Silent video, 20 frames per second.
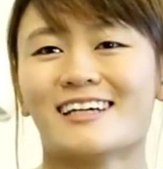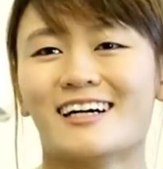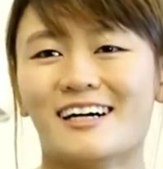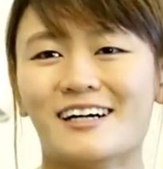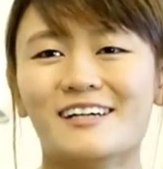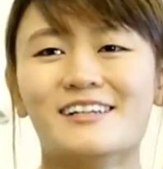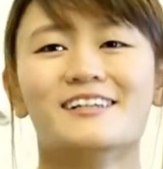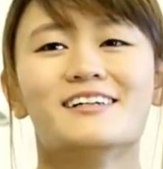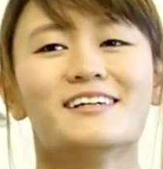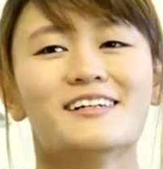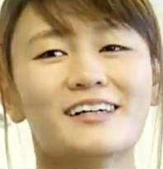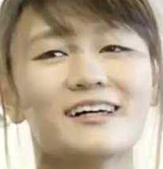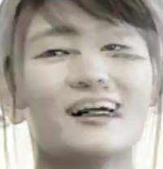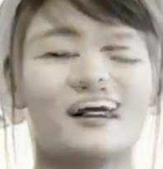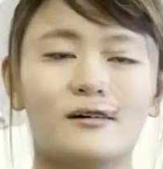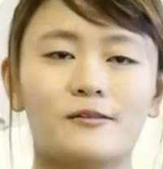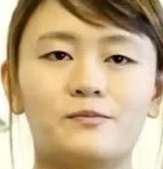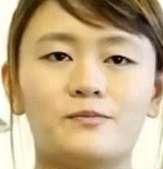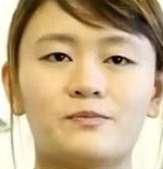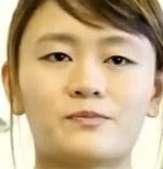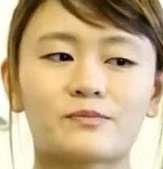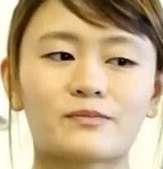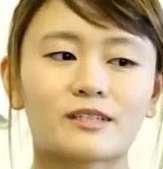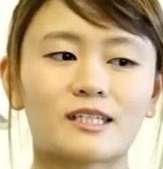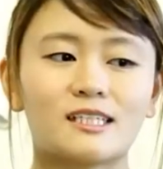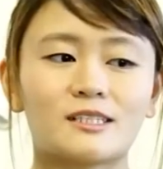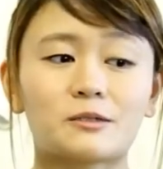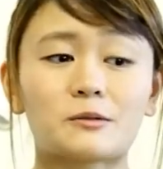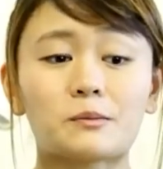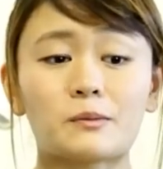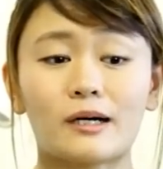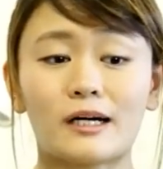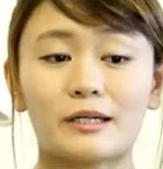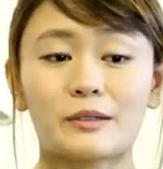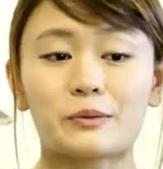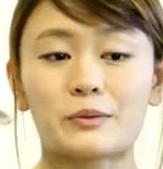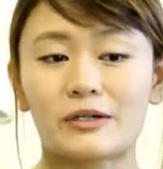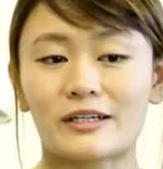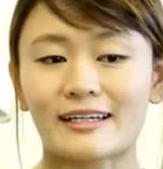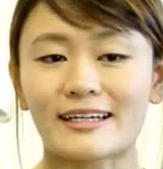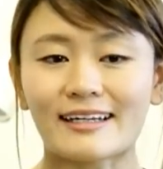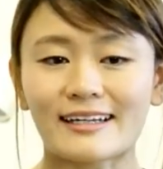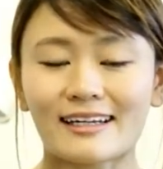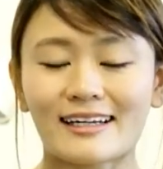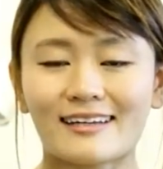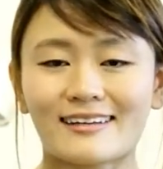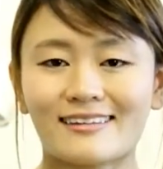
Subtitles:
I don't mind working